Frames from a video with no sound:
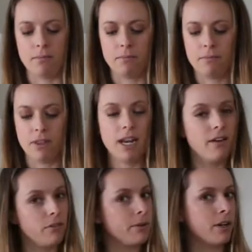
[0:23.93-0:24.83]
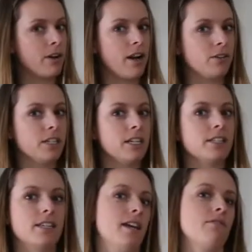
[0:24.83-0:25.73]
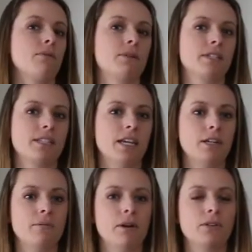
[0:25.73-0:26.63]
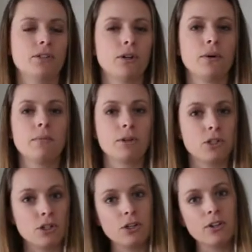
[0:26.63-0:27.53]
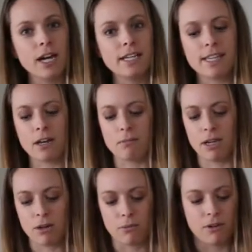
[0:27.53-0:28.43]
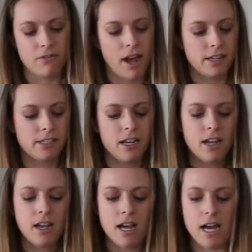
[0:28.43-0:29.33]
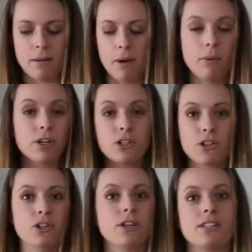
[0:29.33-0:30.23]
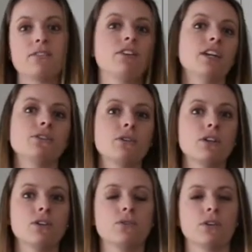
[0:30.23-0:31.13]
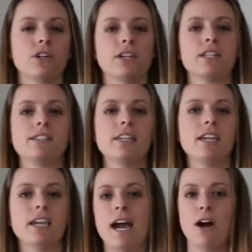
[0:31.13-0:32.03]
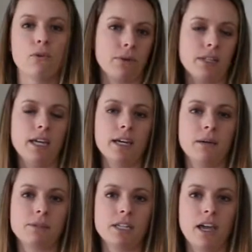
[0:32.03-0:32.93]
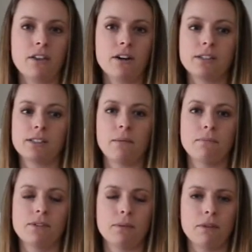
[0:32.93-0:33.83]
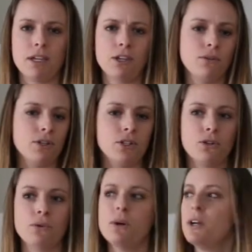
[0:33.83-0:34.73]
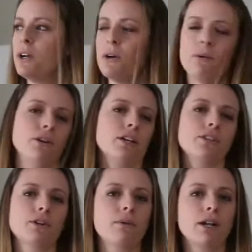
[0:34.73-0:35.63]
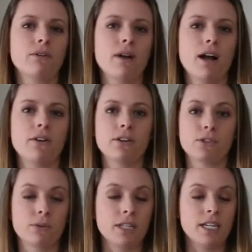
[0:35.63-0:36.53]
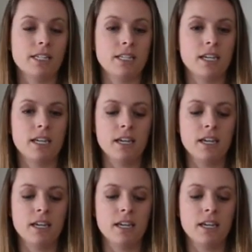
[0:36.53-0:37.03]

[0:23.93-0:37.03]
that everyone in our house eats and everyone is excited about. So I'm going to show you guys how to make it real fast. I wanted to show you guys on video so that you could see how quickly it comes together. It's something you can do when your kids are running around. It's really easy.